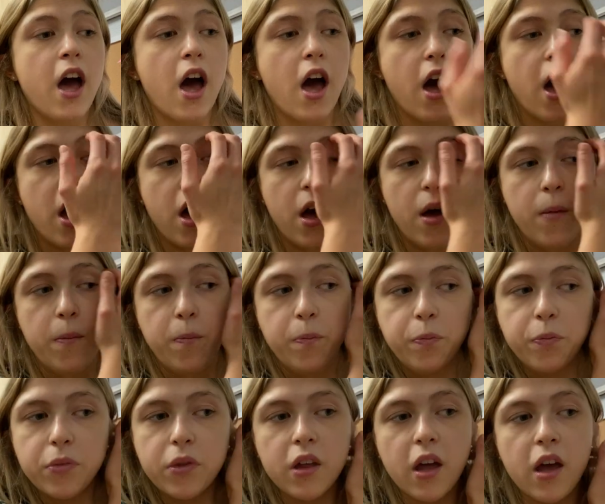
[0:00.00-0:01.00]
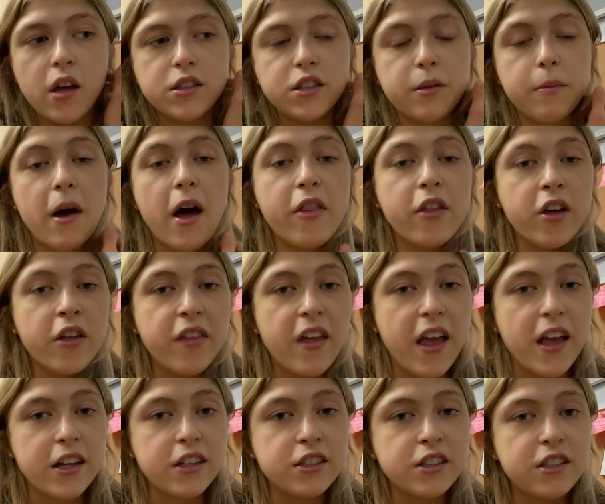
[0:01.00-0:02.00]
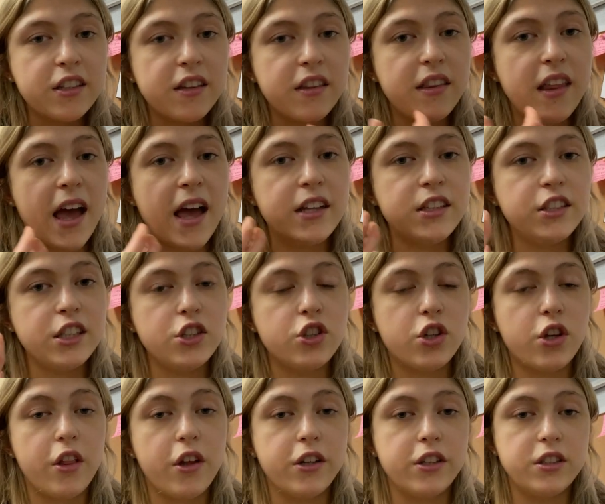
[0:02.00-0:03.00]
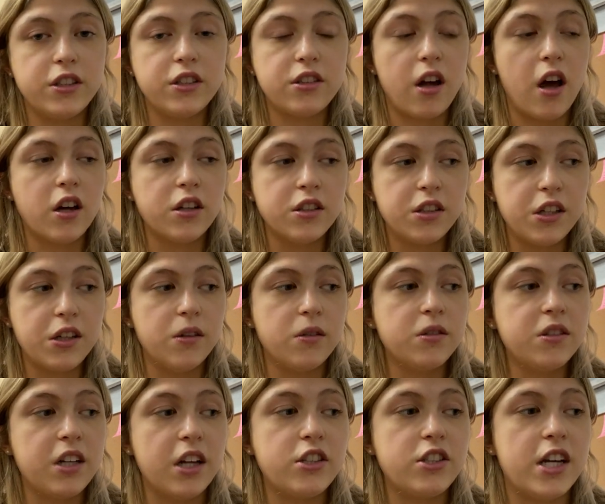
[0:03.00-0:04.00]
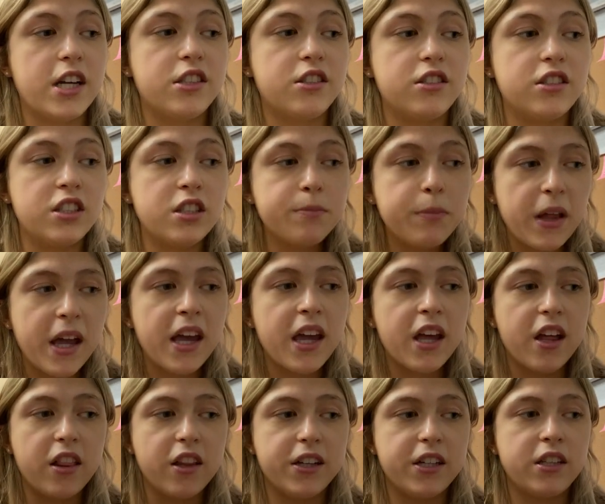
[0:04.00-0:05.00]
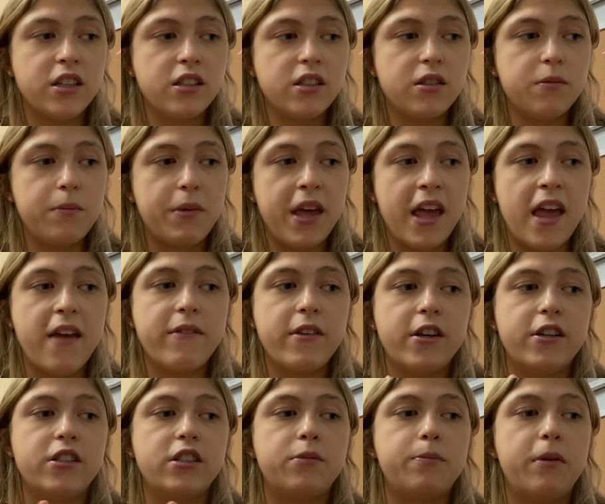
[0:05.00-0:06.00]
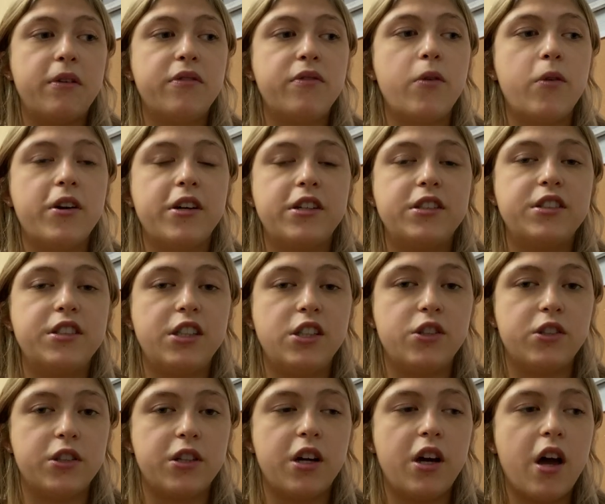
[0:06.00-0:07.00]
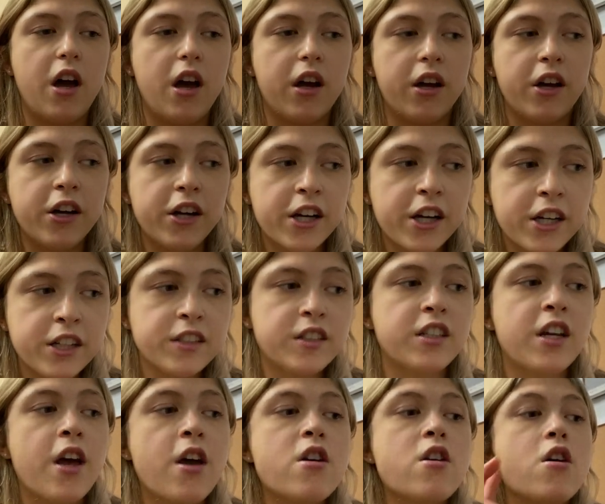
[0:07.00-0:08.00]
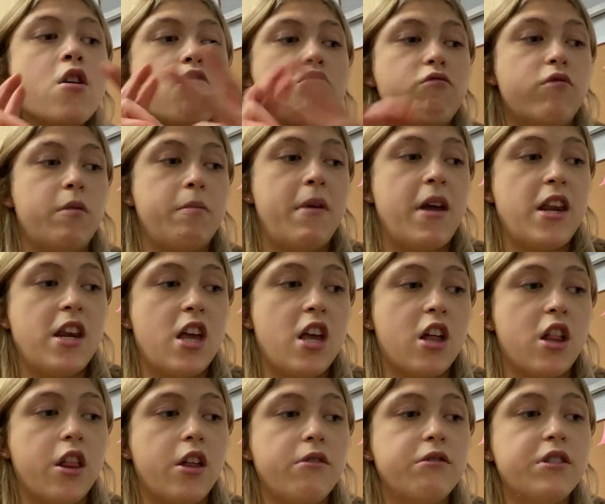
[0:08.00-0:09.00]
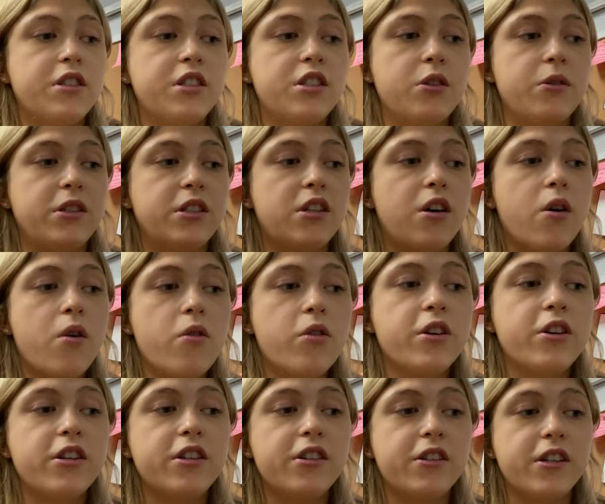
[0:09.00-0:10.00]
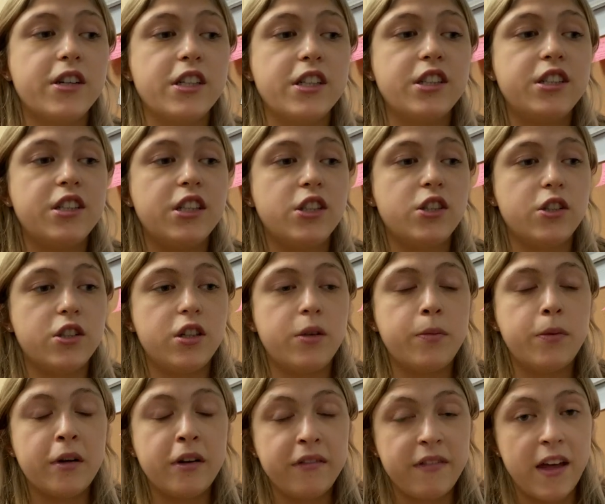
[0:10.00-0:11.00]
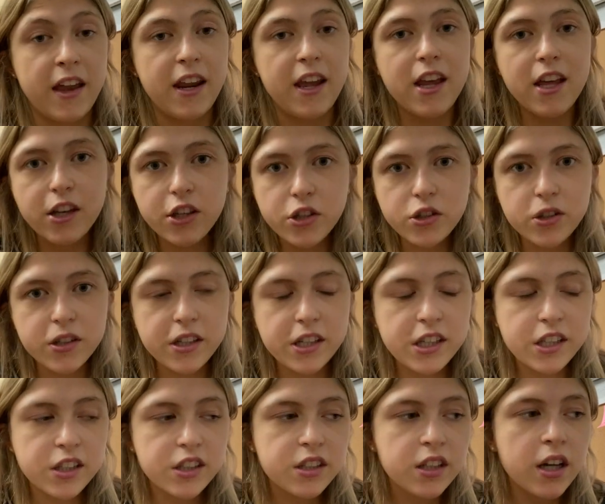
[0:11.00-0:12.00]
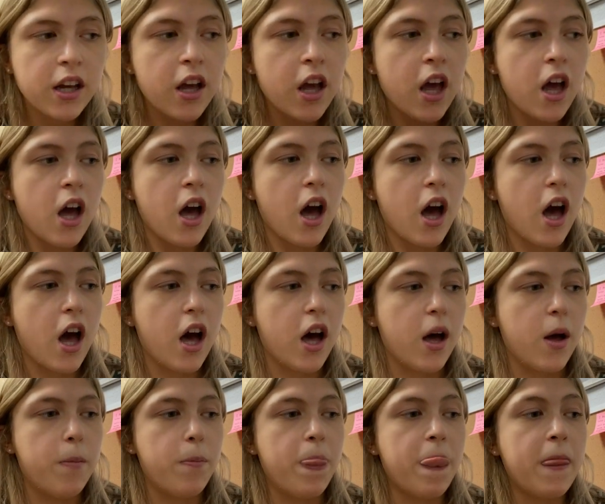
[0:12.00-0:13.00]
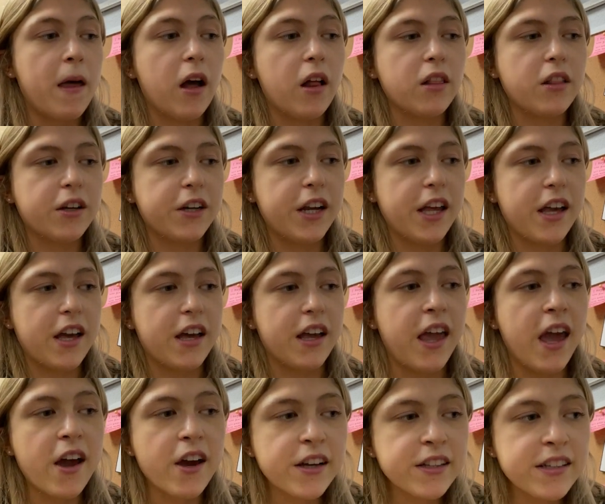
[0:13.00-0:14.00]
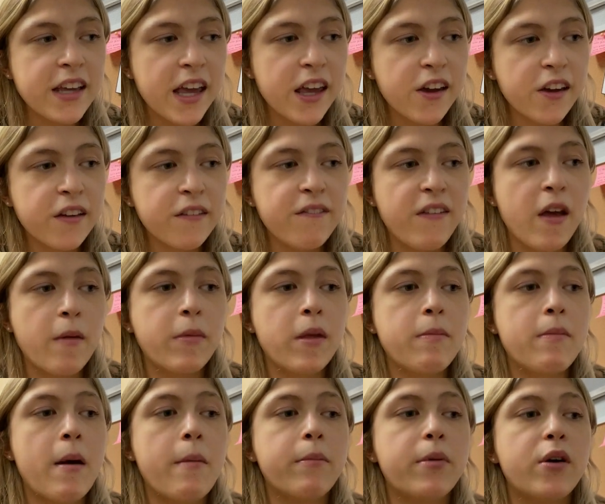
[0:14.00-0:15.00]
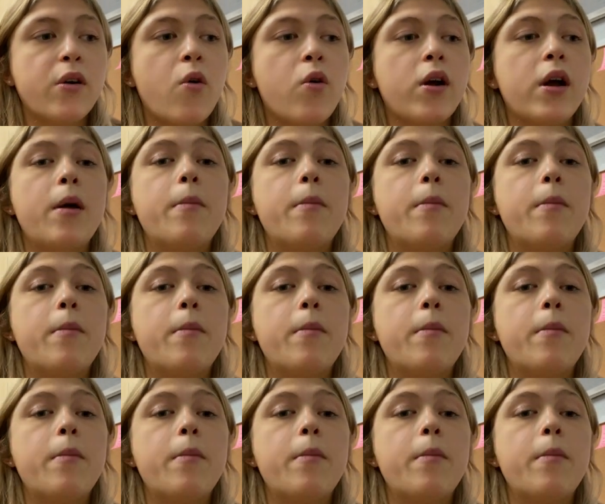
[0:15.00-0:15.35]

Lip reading: some other things that seizure alert dogs do, such as displaying alert behaviors before a seizure occurs, remaining close to its owner during a seizure to prevent injuries, alerting a caretaker, family member, or